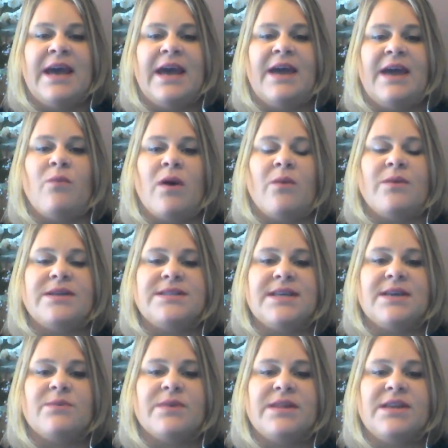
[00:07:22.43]
And what we
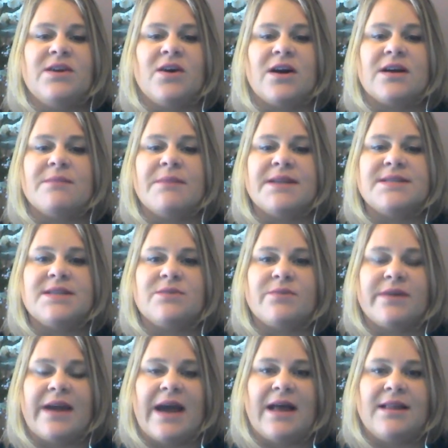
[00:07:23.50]
did with the augmented
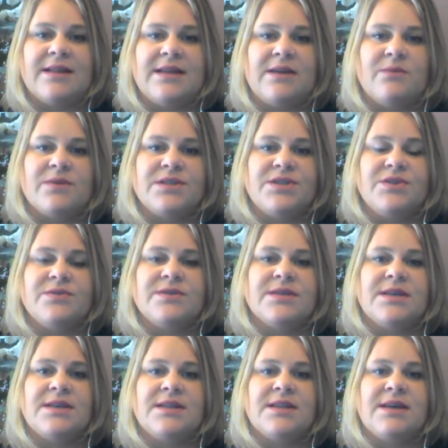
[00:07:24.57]
reality was
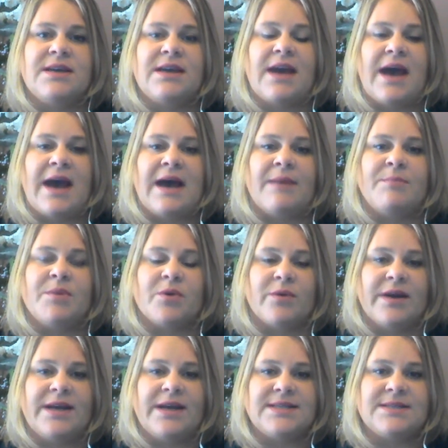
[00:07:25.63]
using the app
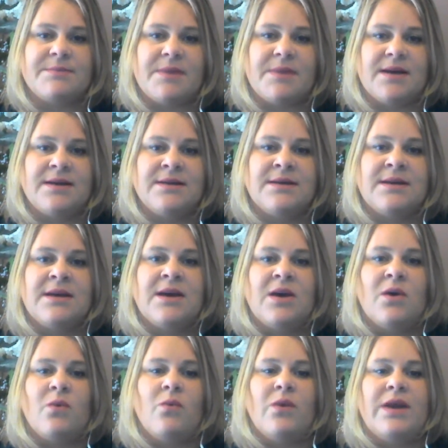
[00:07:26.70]
Aurasma,
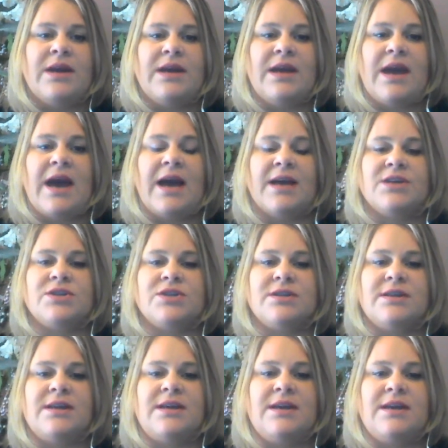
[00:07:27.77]
we
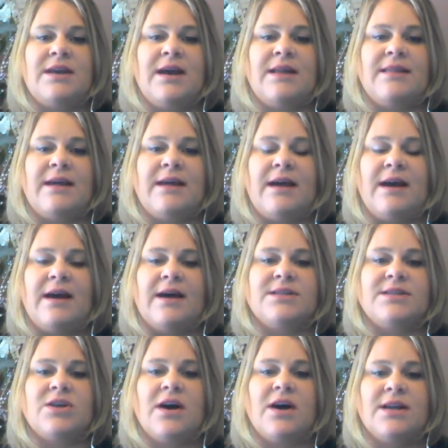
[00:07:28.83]
actually taught
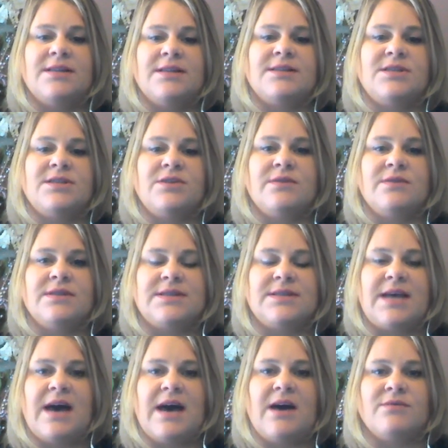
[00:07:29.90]
the student
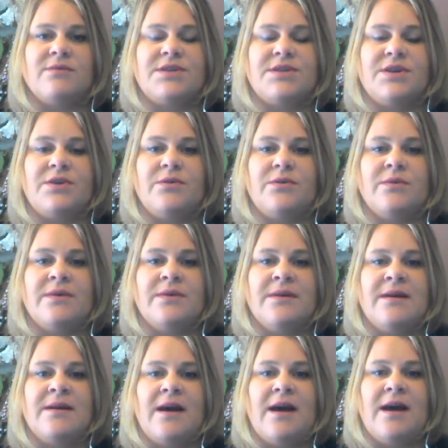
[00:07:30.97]
how to
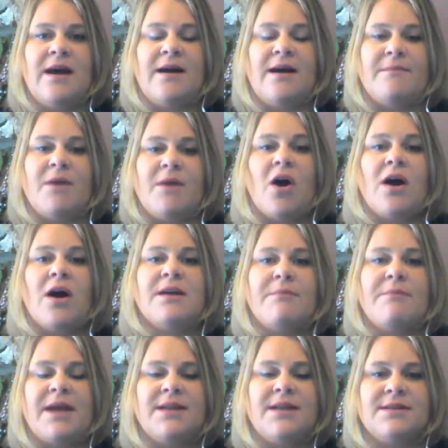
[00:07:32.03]

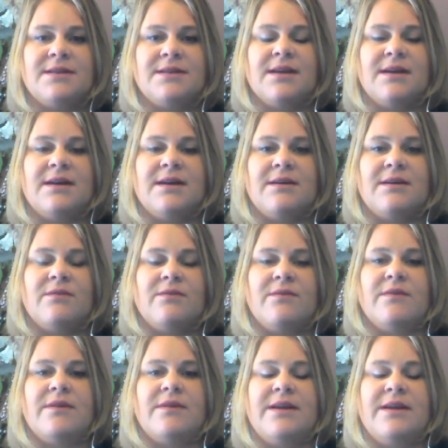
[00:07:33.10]
augment the,
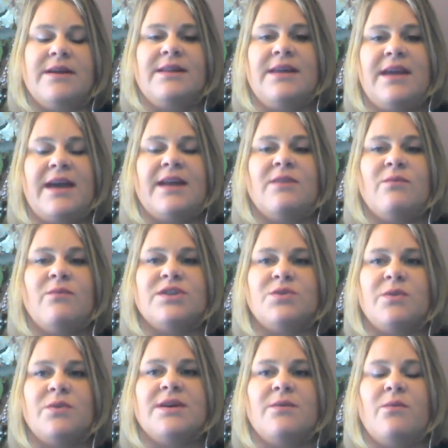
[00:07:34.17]
in the end, what
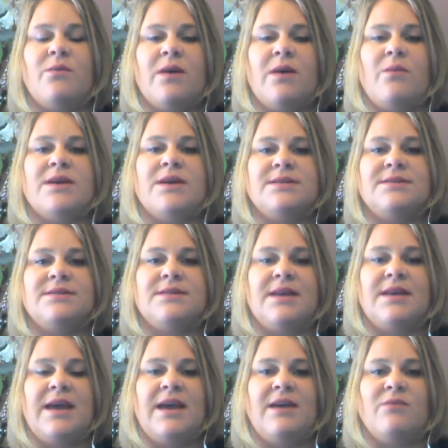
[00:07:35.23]
was
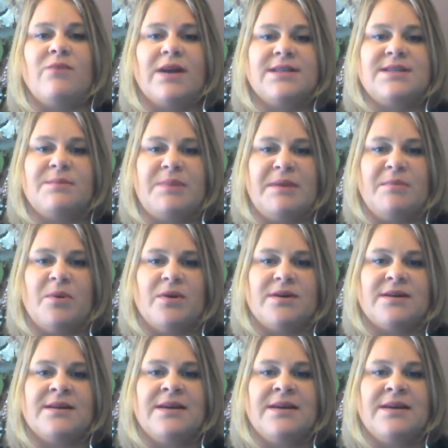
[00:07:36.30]
a recipe book.